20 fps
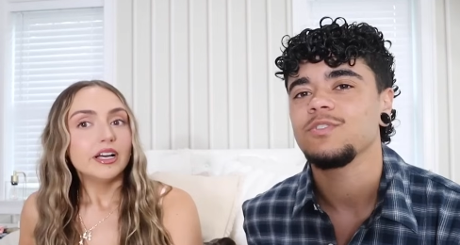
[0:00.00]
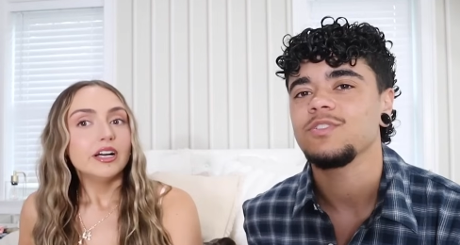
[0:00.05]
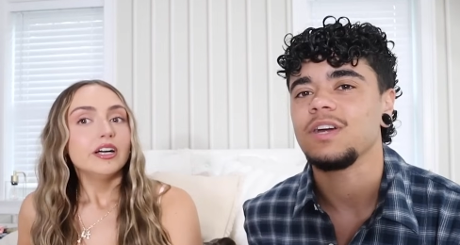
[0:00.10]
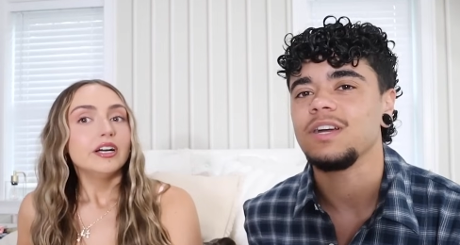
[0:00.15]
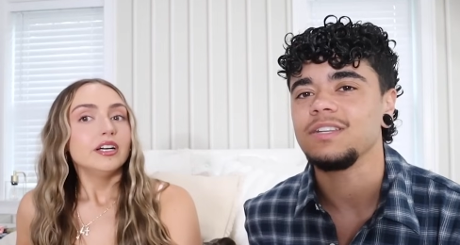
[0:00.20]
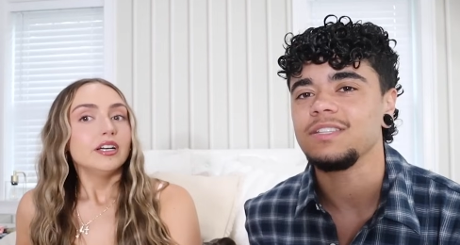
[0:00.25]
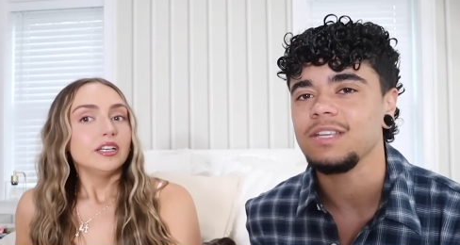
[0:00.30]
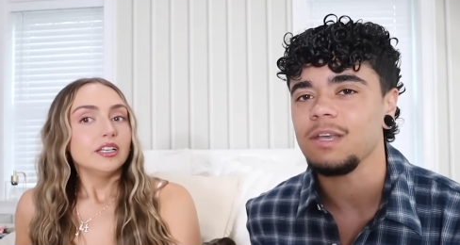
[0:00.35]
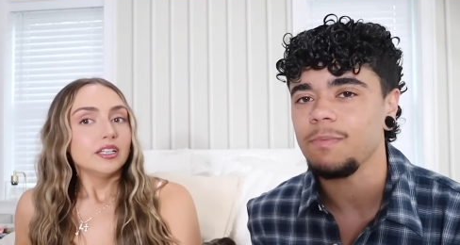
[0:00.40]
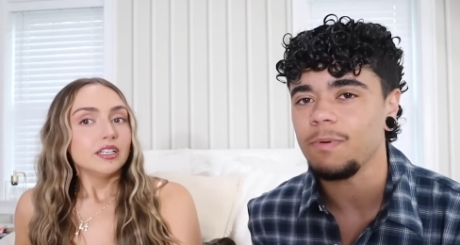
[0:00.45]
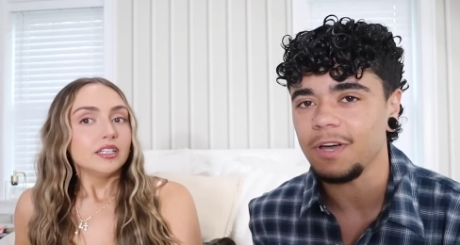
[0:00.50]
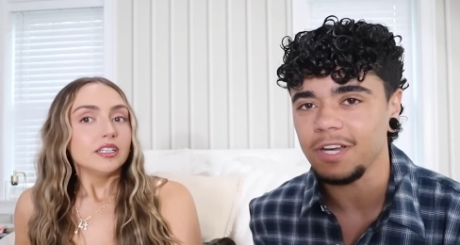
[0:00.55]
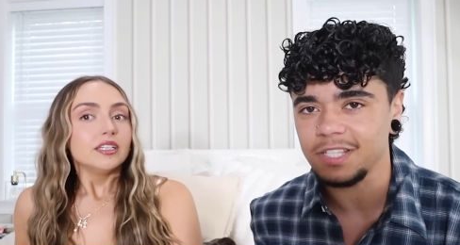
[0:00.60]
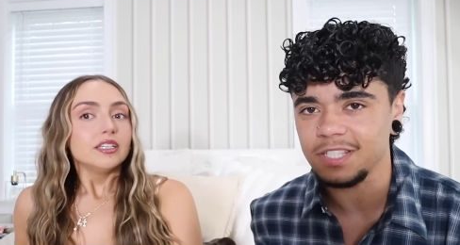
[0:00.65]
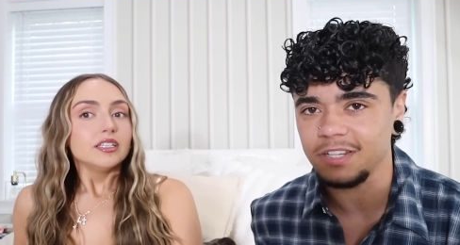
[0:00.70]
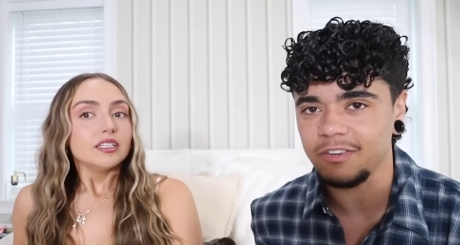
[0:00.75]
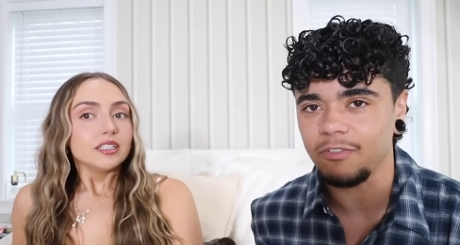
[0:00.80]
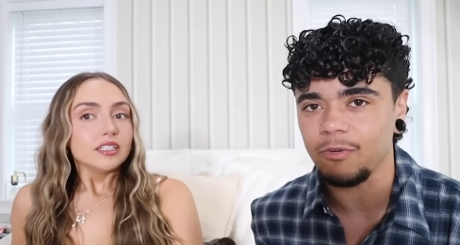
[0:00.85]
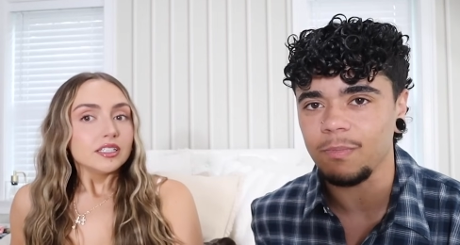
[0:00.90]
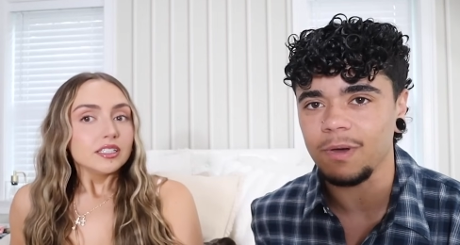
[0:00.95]
Speaker 1: We're trying to stay
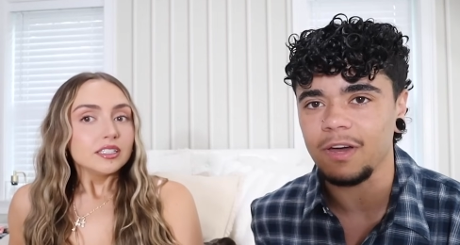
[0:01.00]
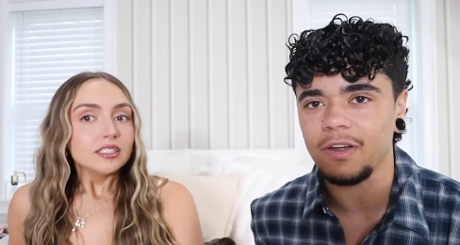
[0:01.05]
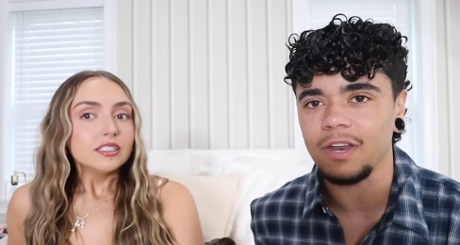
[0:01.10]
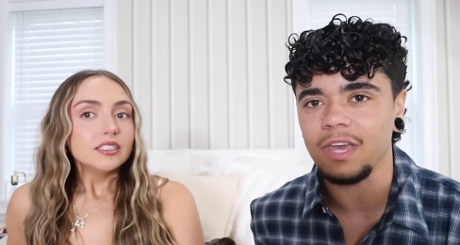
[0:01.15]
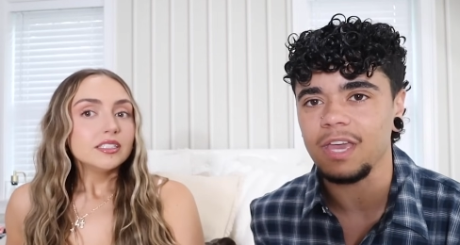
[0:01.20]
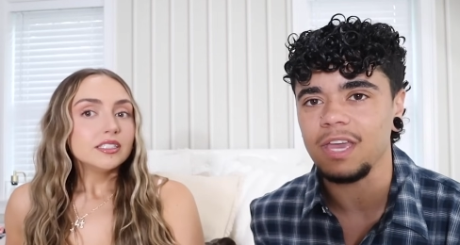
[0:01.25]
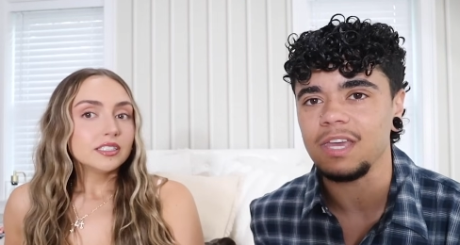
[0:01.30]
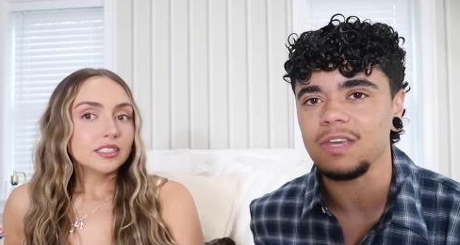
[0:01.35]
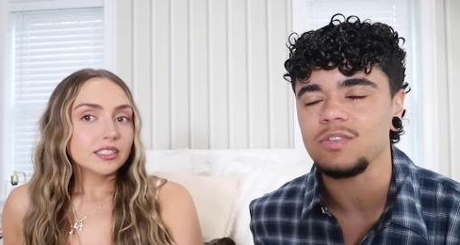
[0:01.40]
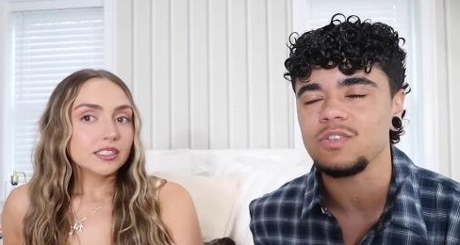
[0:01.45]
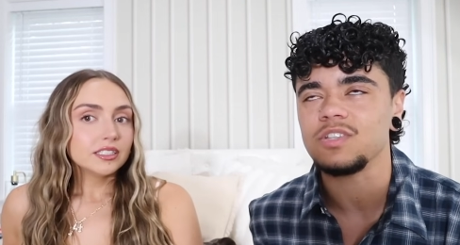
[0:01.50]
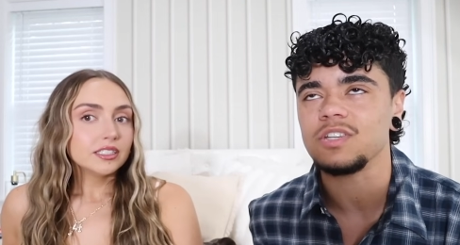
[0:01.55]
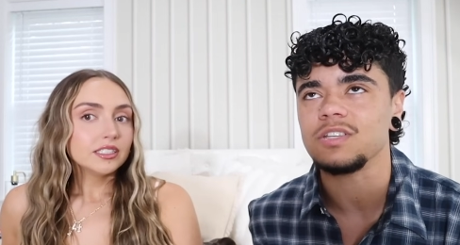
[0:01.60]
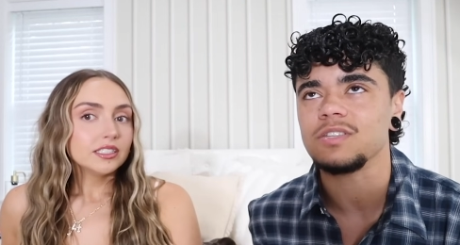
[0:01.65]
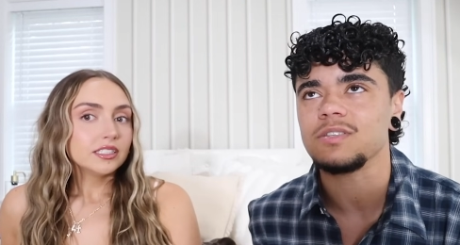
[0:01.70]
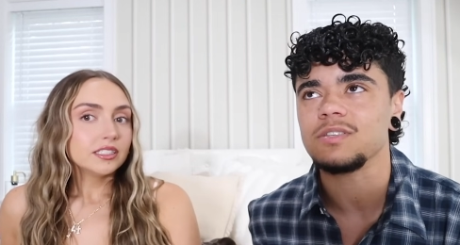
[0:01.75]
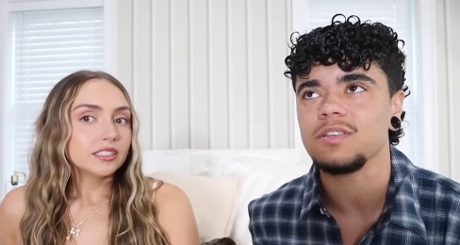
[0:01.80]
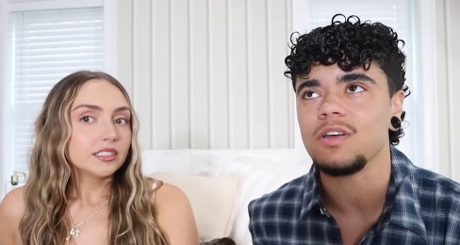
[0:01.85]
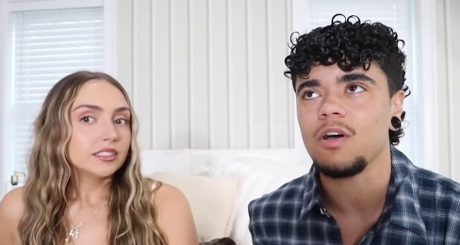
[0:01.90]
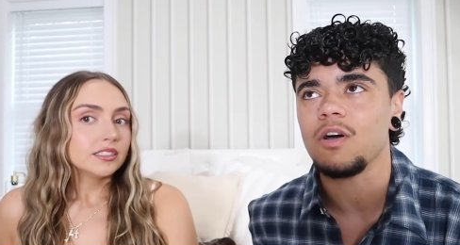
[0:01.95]
positive about it. It's
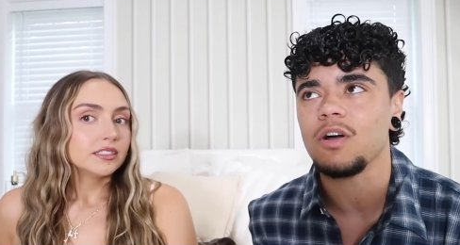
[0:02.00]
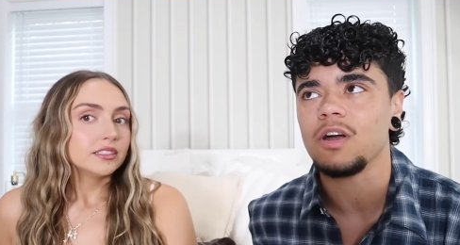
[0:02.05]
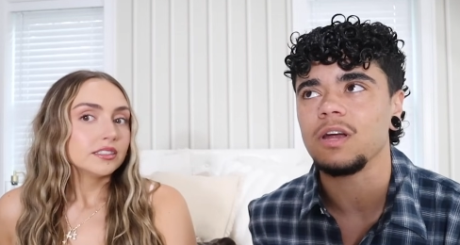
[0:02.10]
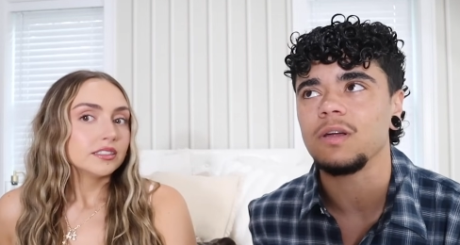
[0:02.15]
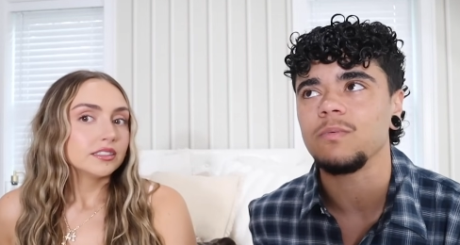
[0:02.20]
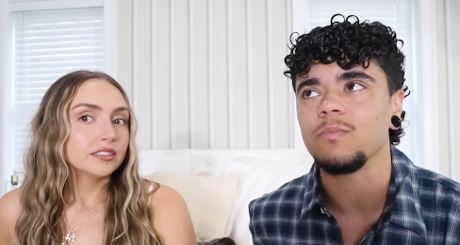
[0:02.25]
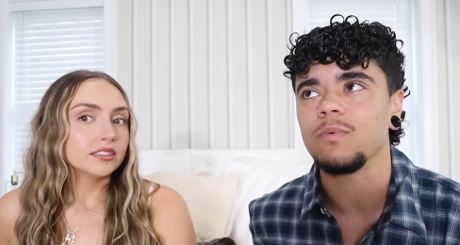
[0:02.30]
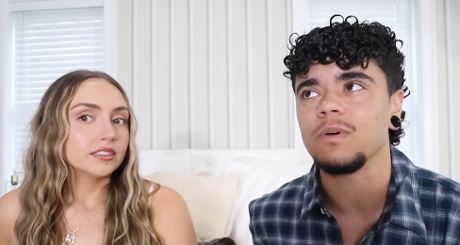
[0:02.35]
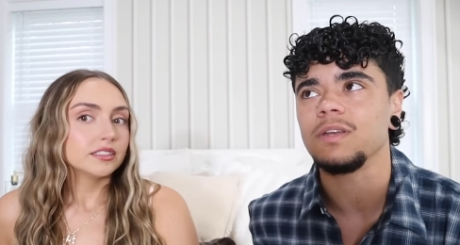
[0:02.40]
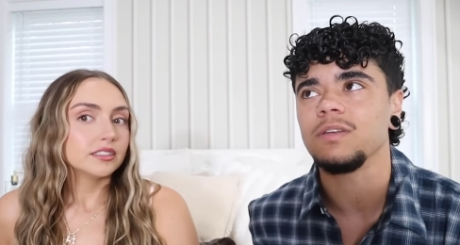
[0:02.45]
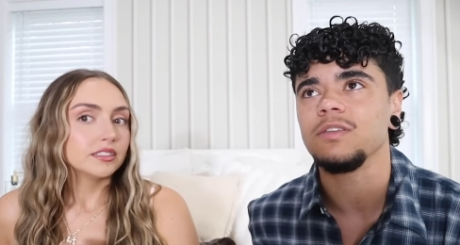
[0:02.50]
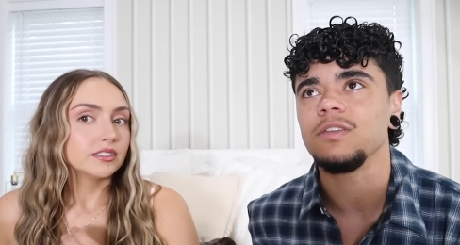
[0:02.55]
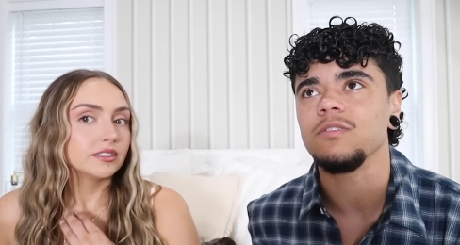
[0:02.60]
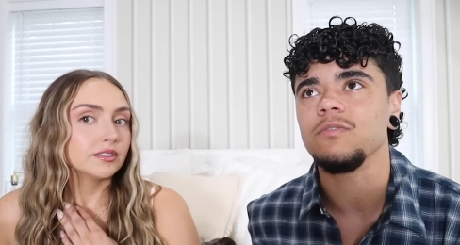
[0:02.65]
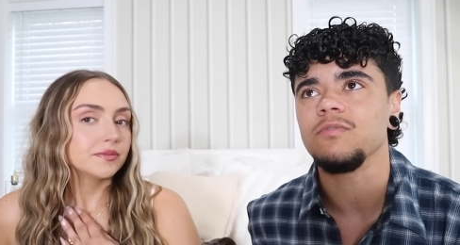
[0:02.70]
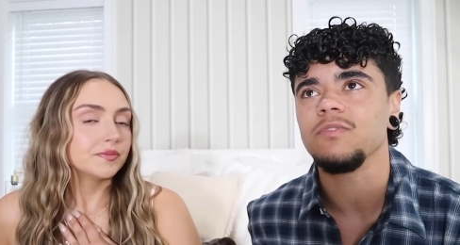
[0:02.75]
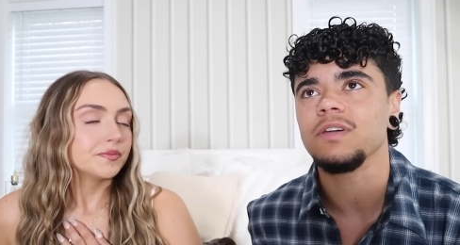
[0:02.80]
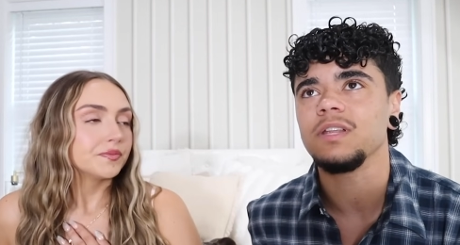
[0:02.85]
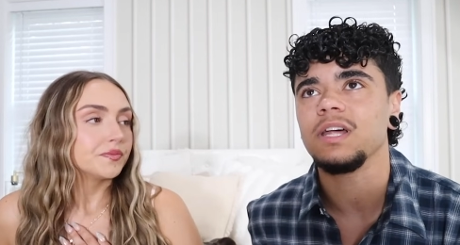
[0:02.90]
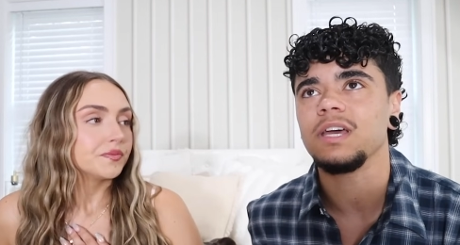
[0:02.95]
just hard when
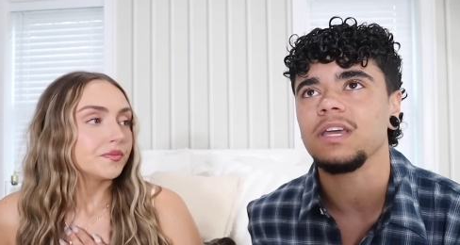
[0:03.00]
you feel